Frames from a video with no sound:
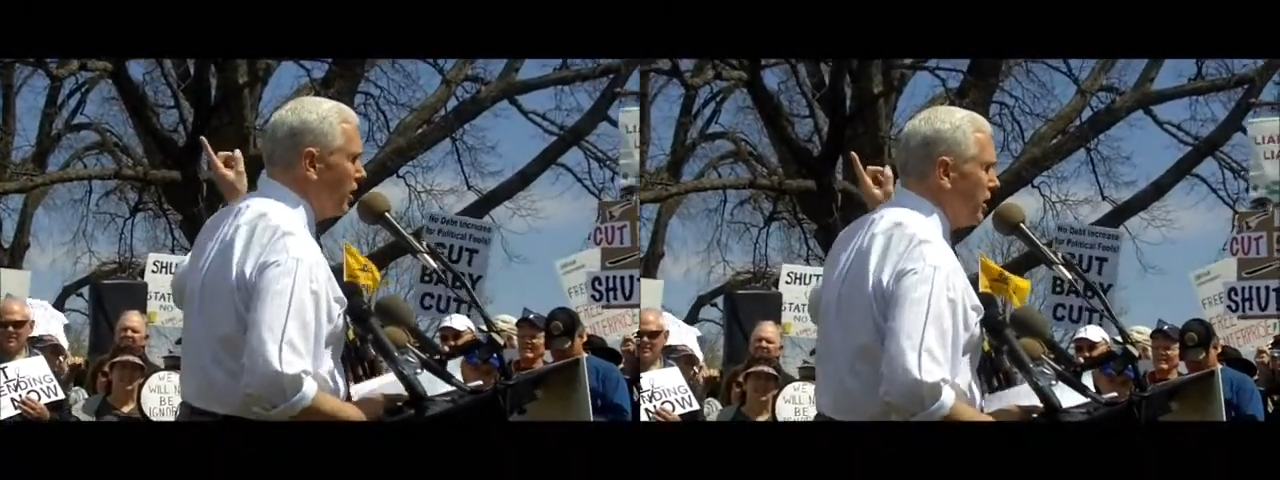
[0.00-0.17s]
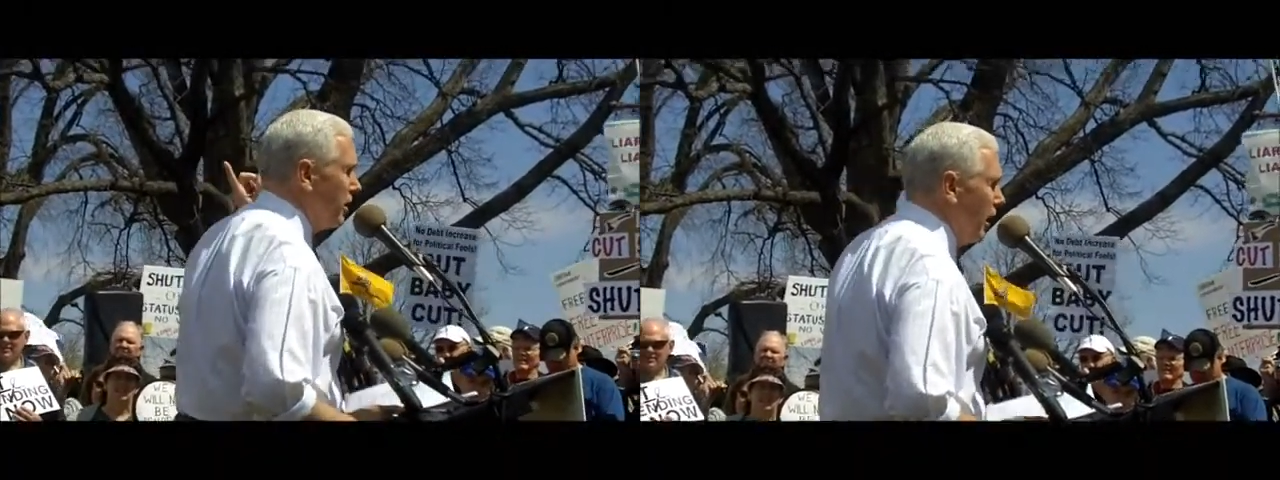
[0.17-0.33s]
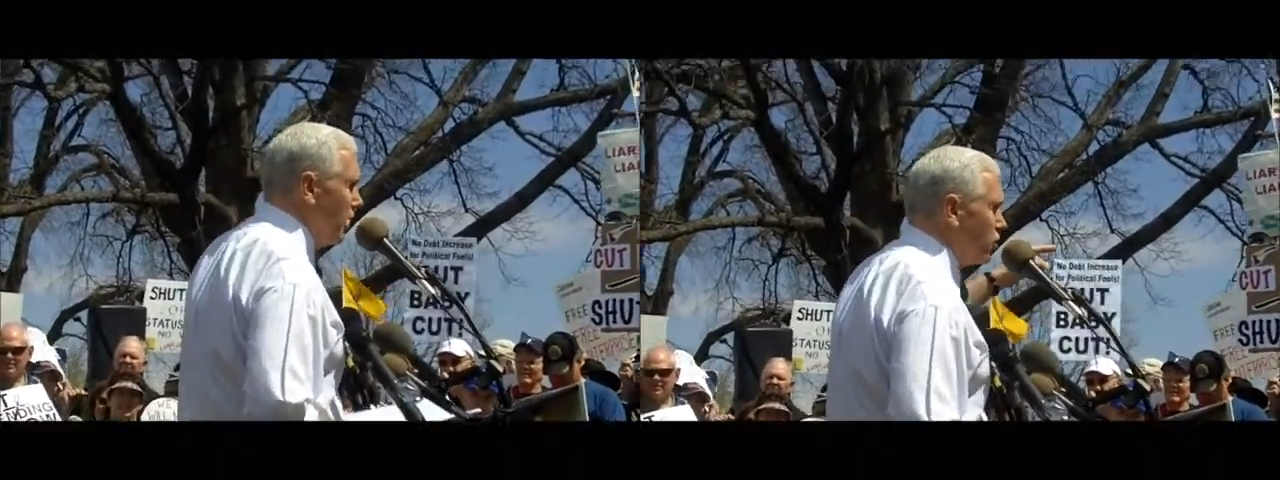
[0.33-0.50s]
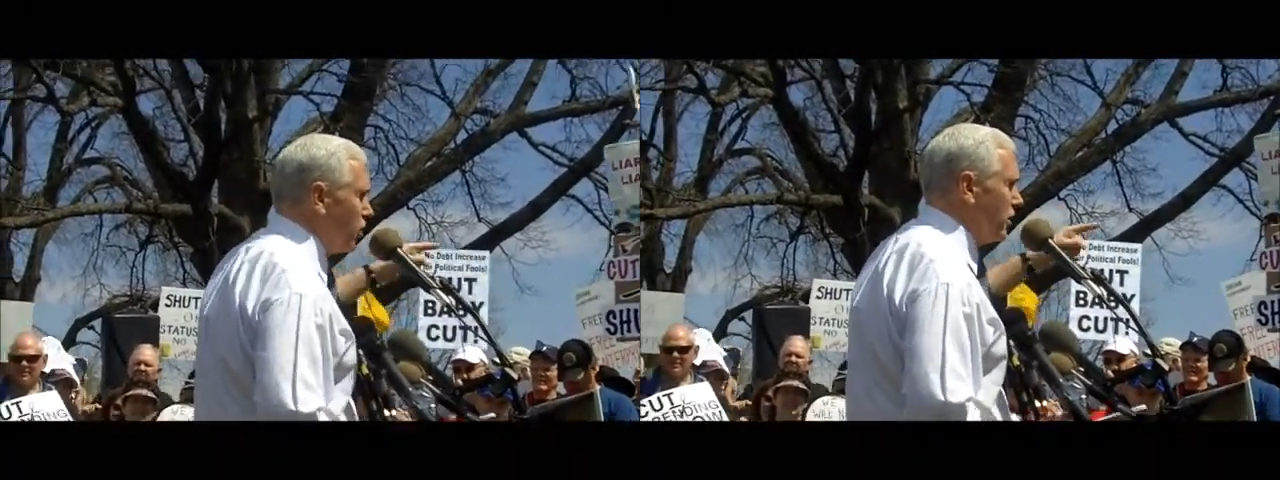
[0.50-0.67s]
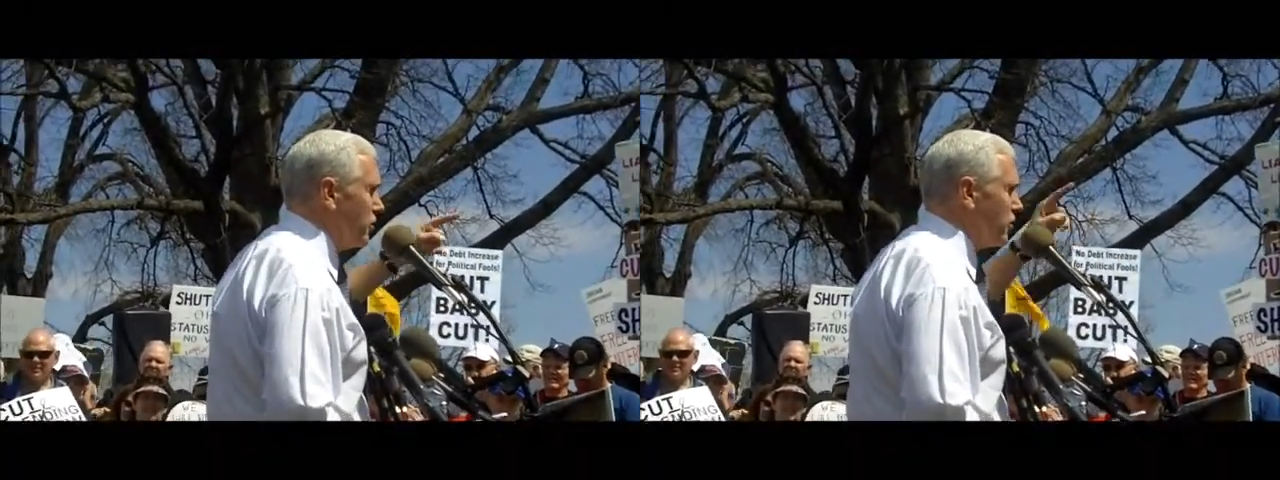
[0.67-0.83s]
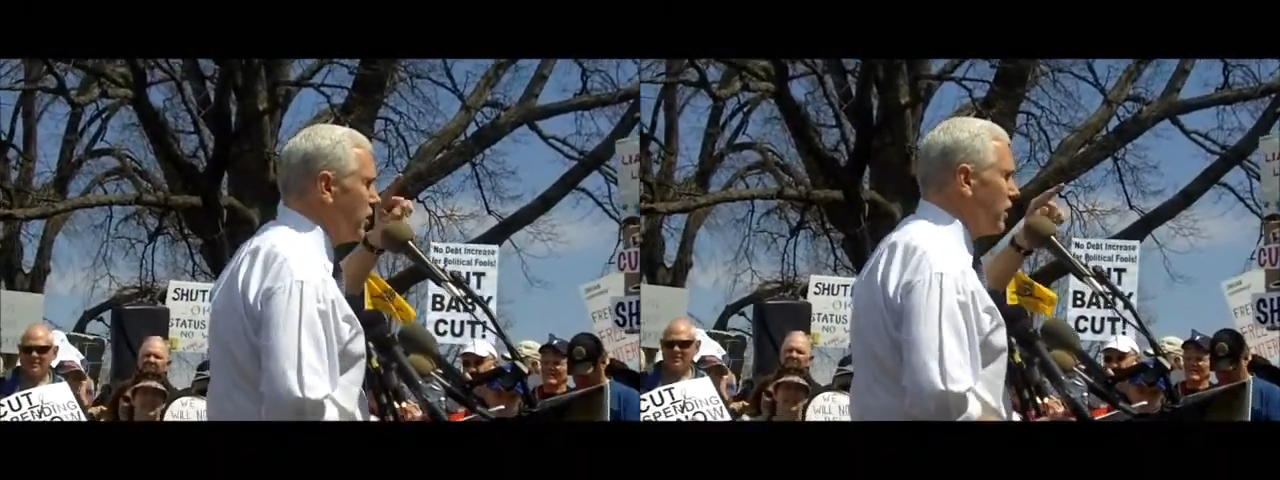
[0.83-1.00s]

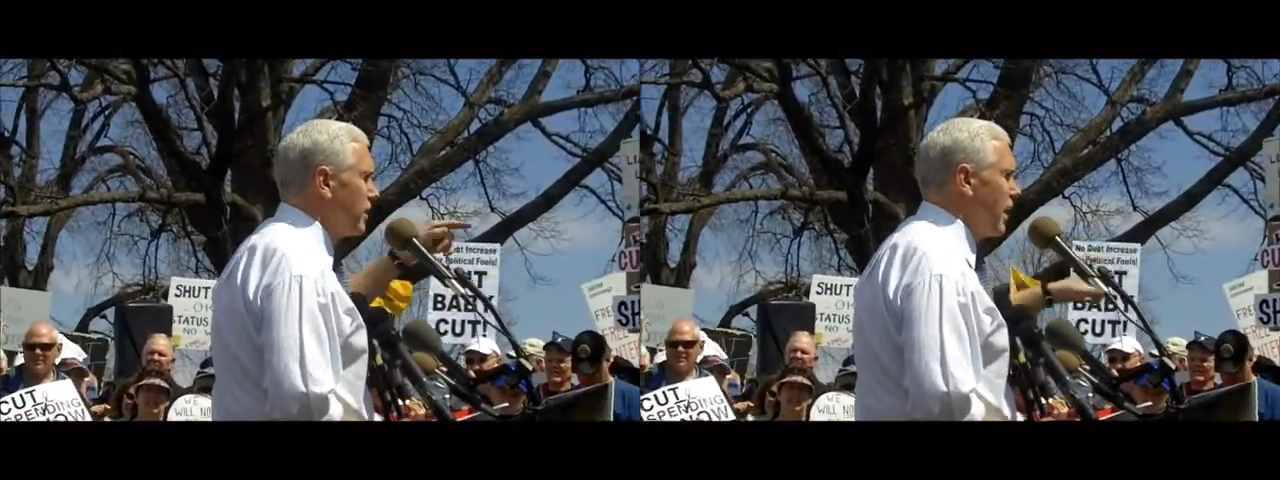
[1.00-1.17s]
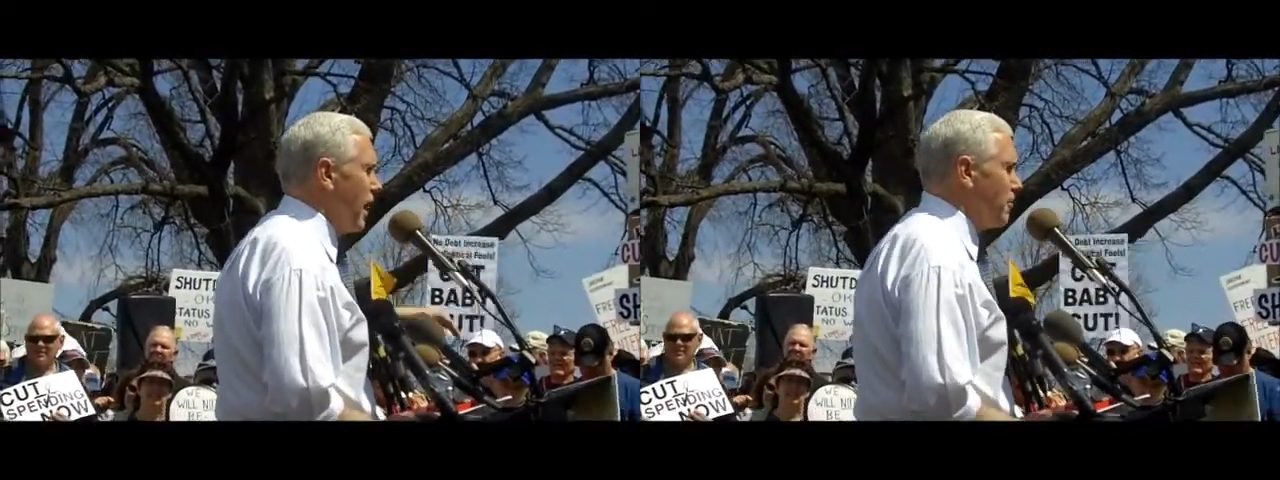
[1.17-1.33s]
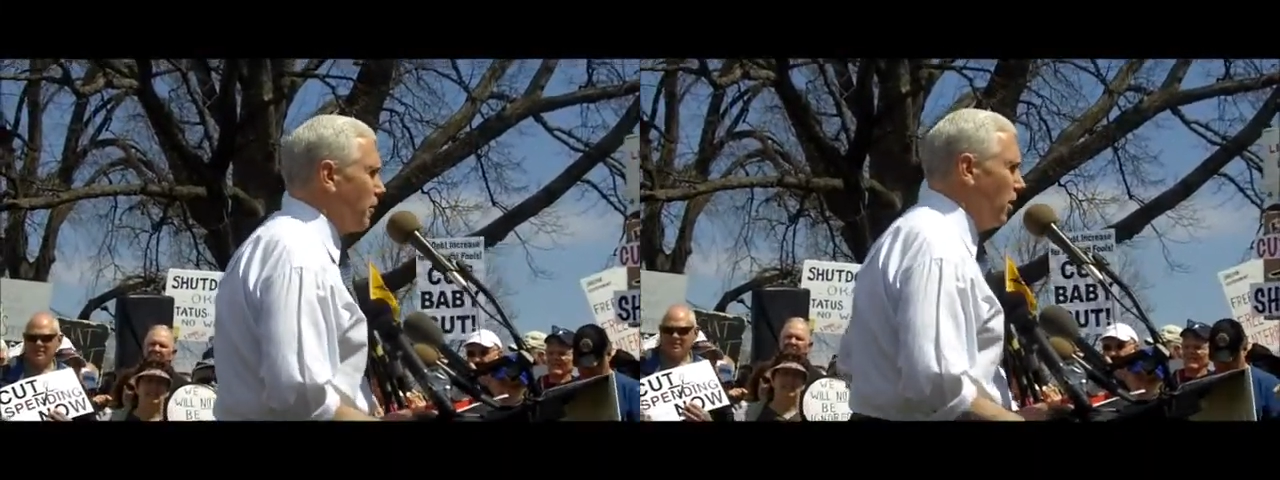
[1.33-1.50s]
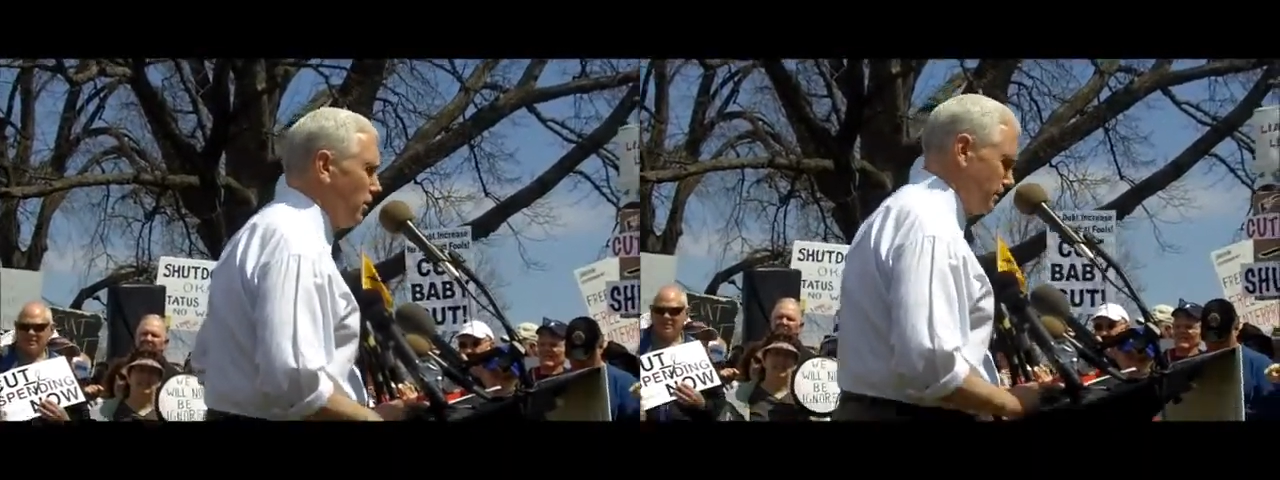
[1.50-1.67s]
nation's capital.